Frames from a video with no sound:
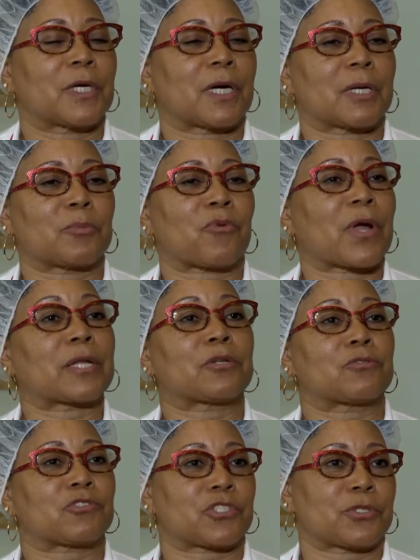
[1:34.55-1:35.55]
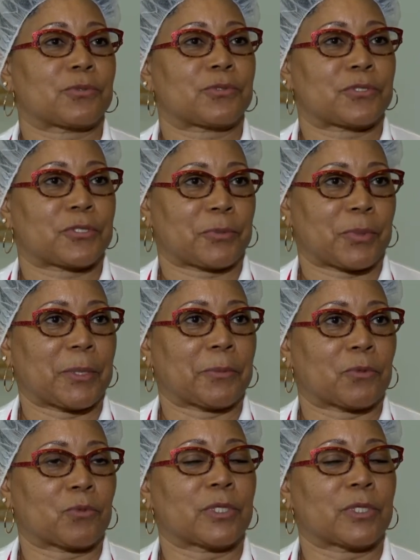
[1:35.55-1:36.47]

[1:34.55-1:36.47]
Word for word: uh, brand new shoes to people.